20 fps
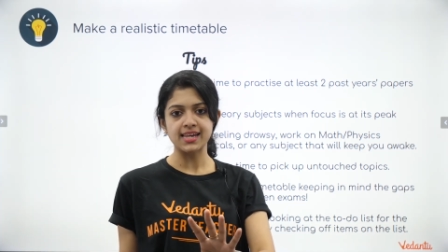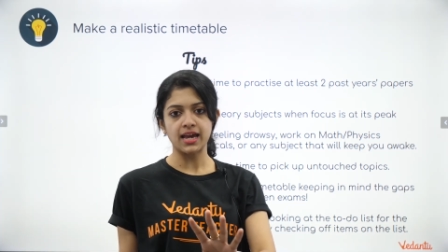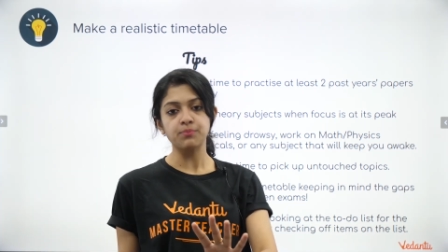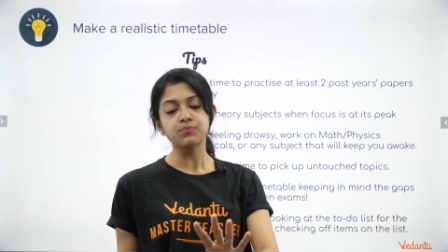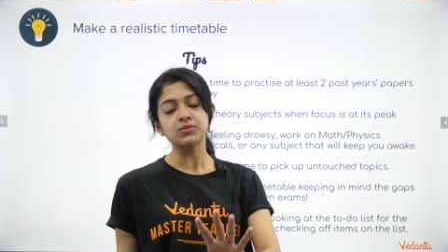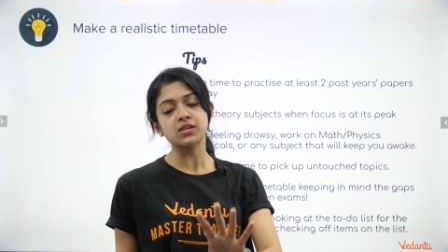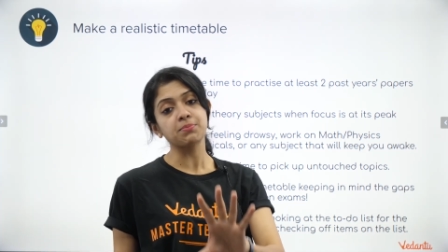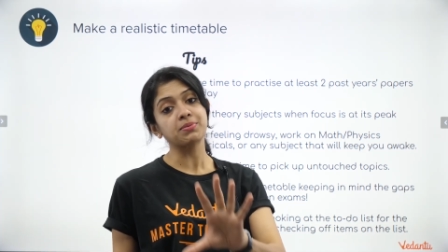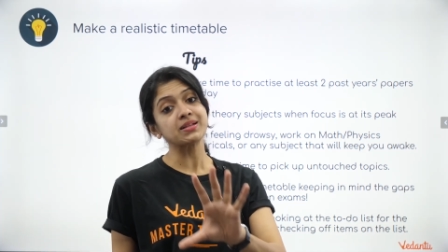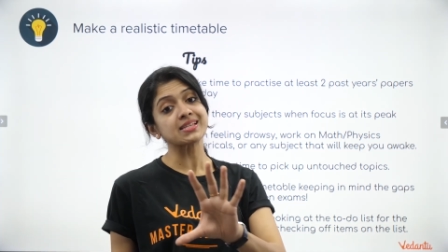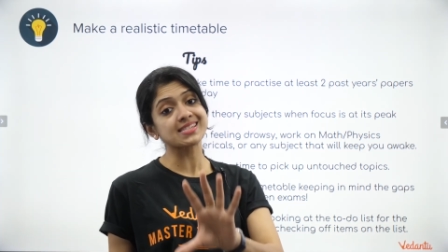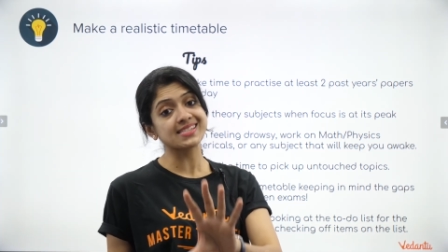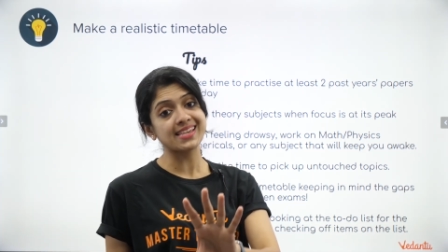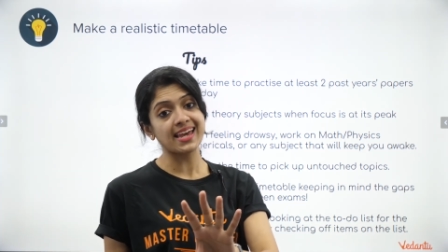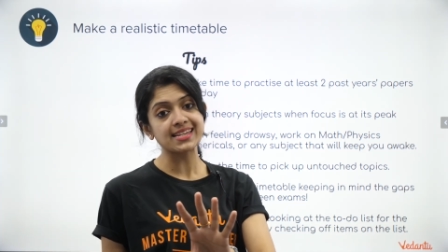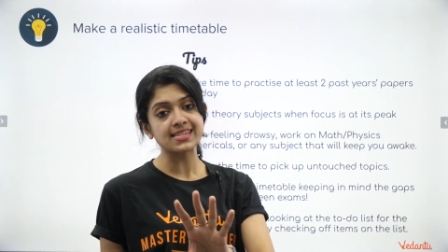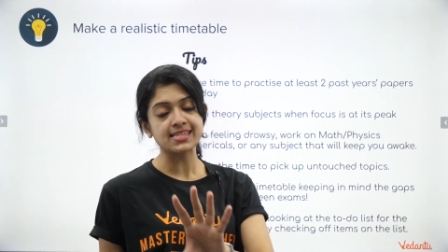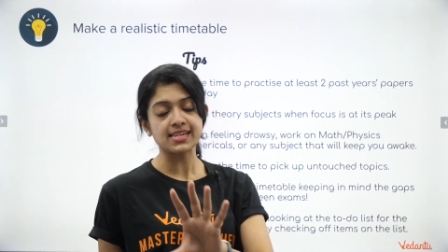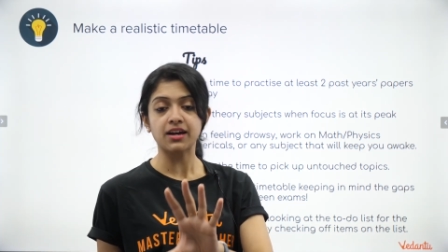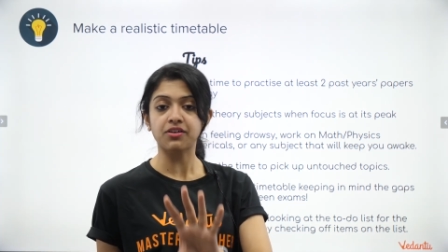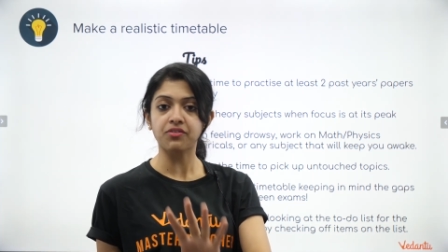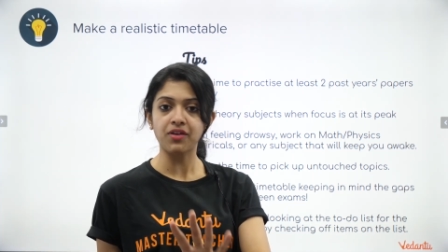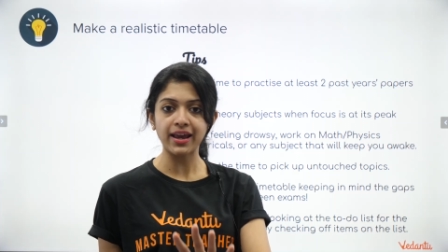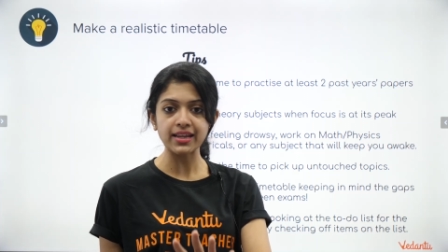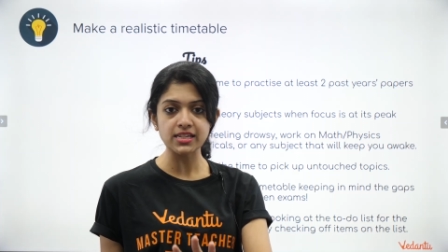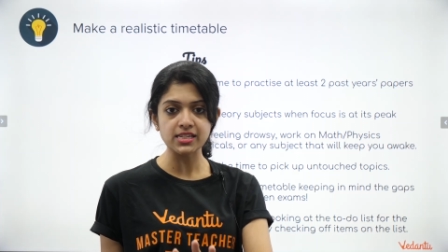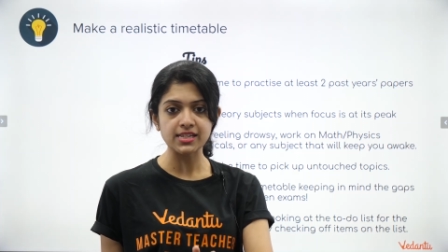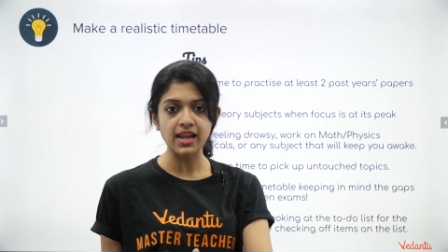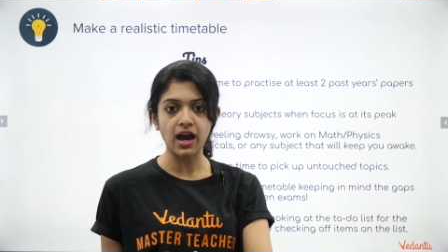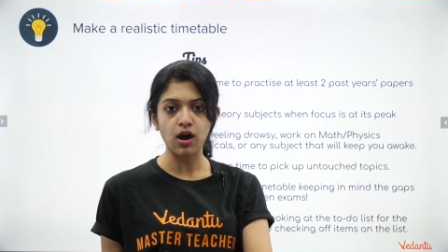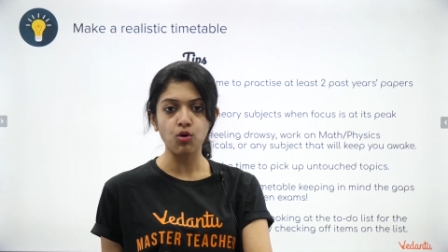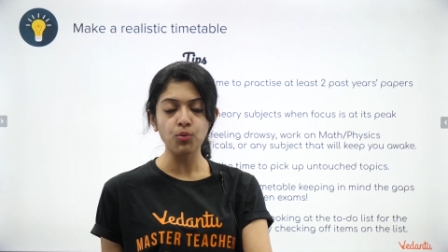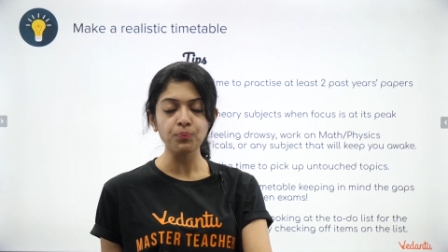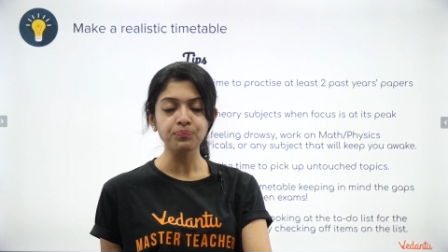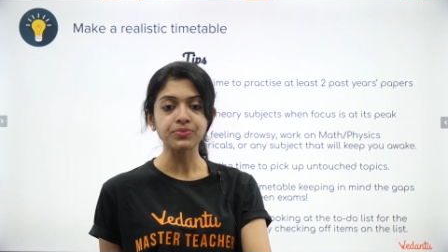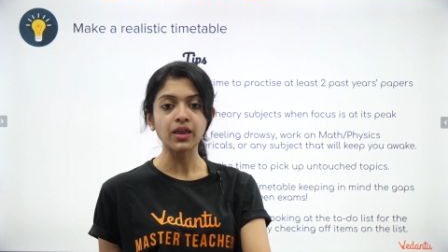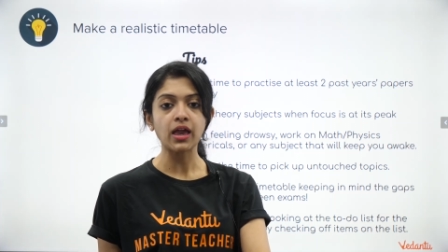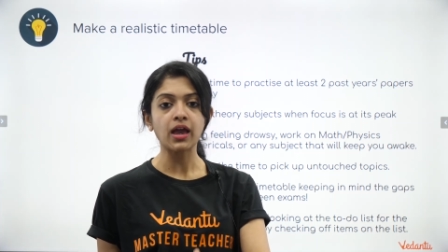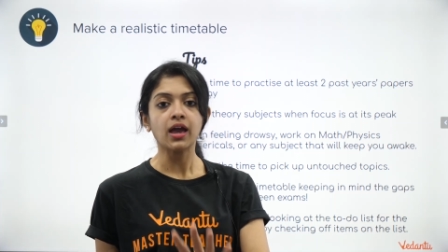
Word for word: timetable set right now,